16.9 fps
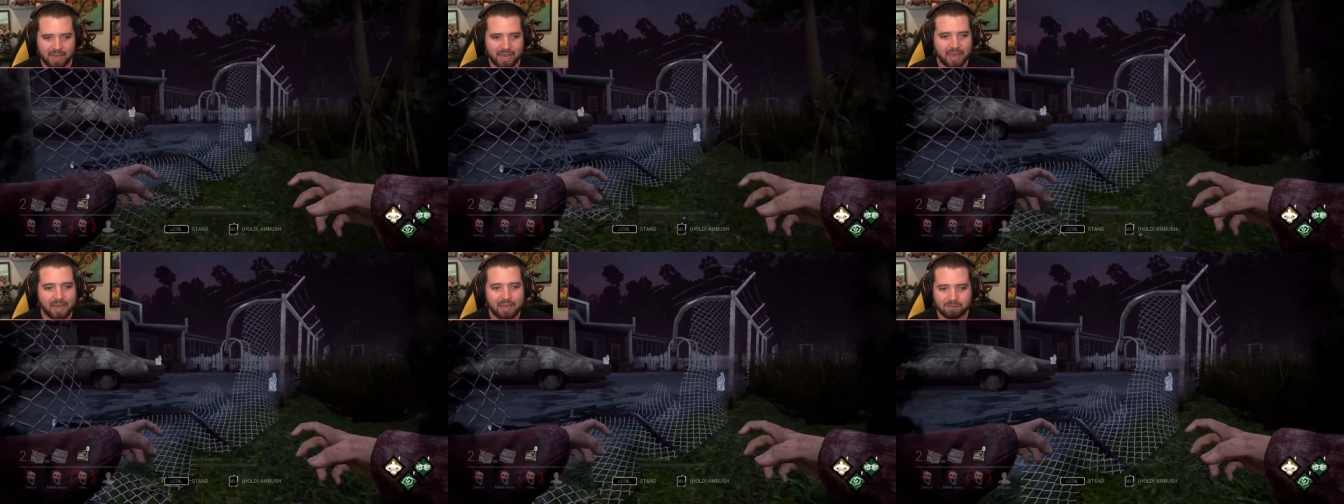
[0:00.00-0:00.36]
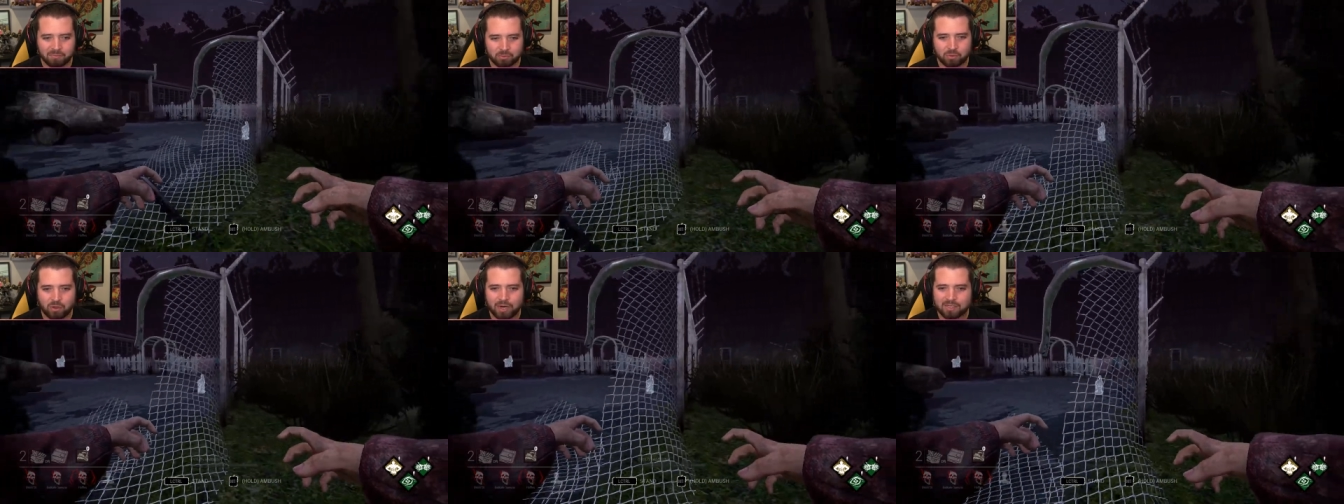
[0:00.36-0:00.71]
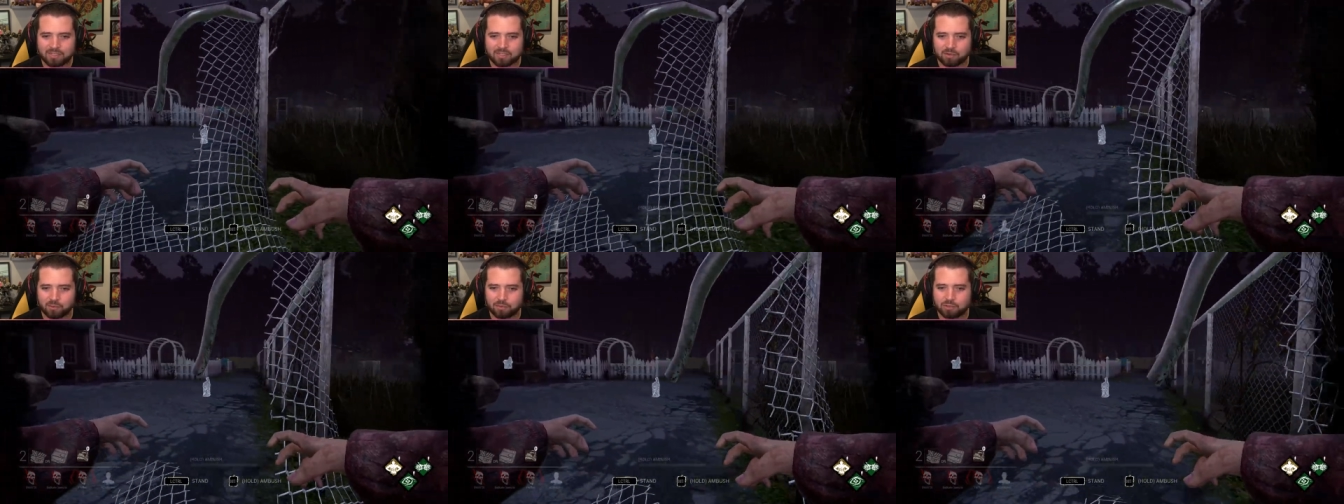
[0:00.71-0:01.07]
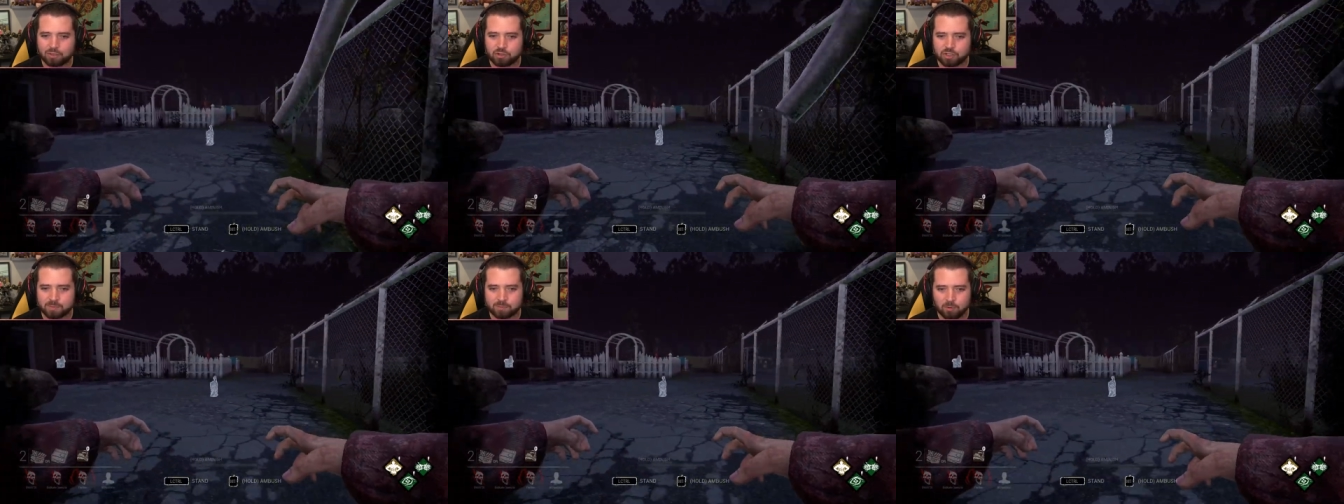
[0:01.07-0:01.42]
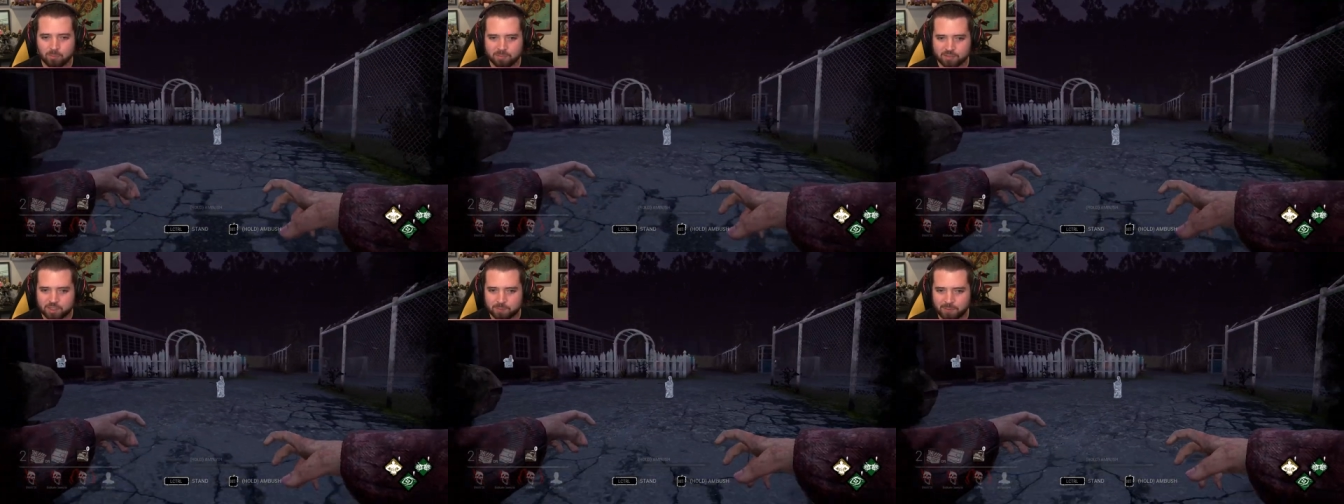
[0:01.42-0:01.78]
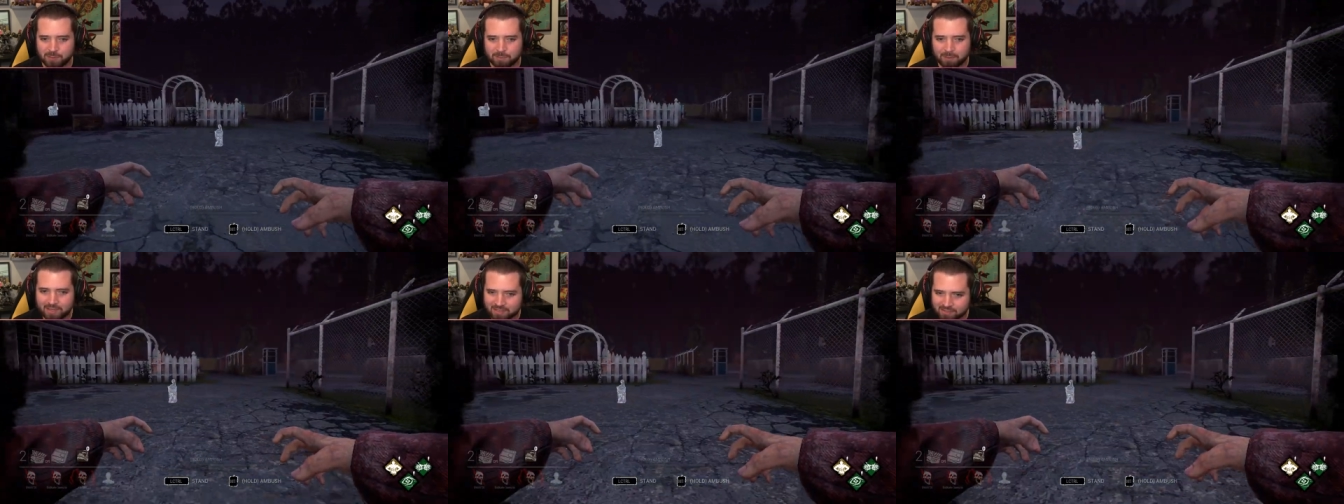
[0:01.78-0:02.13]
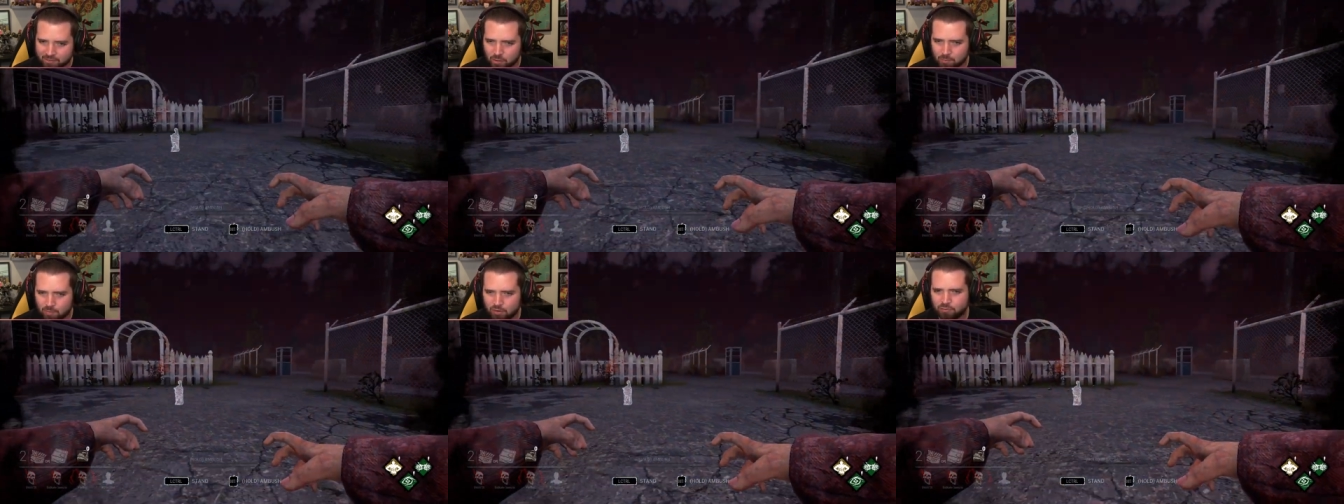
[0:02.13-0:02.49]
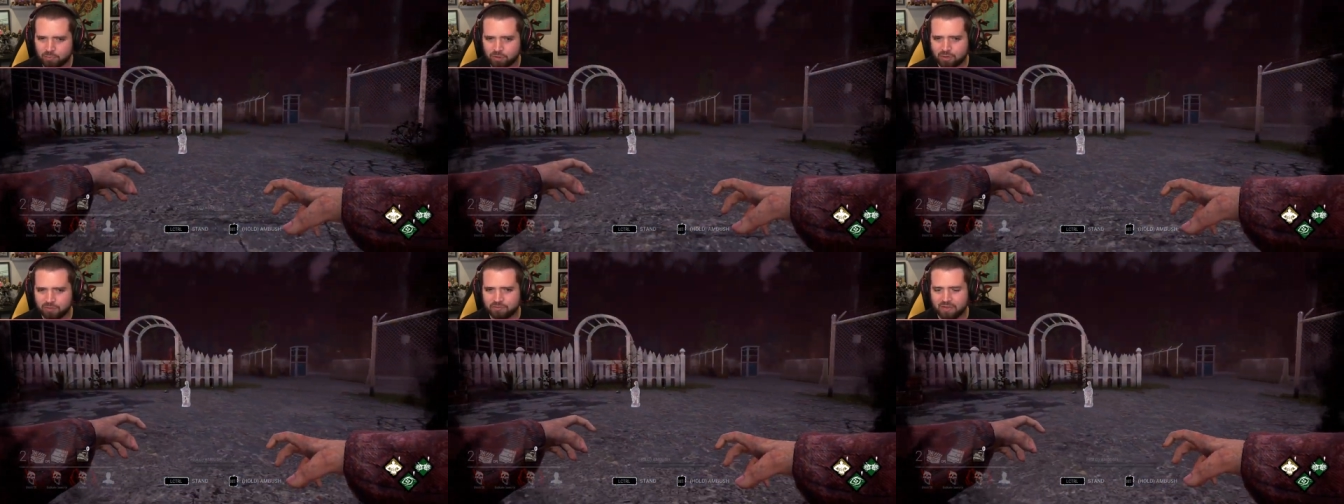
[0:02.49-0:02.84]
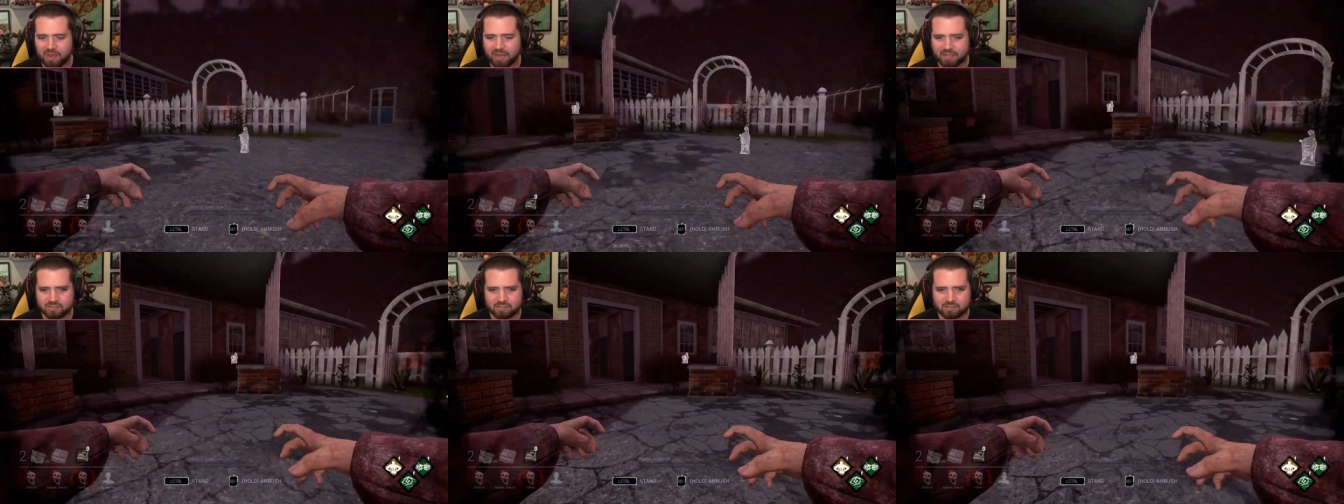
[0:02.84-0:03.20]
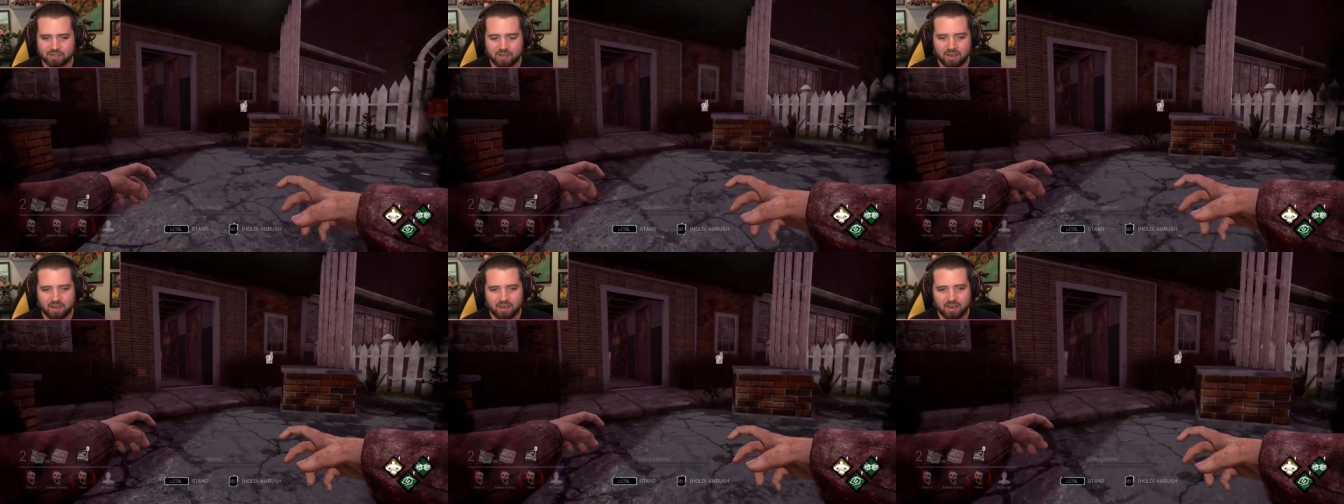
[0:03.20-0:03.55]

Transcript: I, I granted a reduced movement speed, but I still move pretty fast